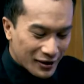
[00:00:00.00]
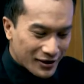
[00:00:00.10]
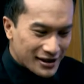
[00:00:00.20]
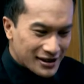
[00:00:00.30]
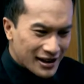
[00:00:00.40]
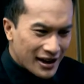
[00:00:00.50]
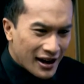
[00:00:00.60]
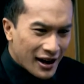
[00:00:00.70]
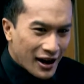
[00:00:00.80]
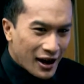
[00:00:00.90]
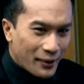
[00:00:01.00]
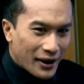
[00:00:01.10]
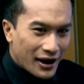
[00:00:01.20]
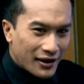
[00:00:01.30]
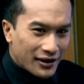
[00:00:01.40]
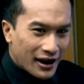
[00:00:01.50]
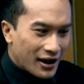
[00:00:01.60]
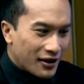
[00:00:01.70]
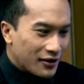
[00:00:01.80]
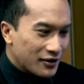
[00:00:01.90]
was about
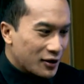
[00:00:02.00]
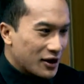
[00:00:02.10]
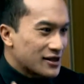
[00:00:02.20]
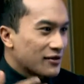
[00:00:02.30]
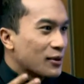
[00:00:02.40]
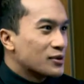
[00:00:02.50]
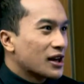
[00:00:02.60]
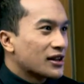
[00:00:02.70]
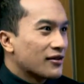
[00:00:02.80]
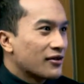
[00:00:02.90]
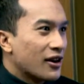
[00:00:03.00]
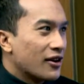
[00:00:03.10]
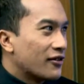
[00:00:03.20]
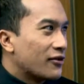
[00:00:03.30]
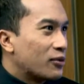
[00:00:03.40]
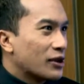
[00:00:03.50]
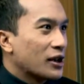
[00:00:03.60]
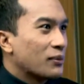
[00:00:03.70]
how you guys have the objective of bringing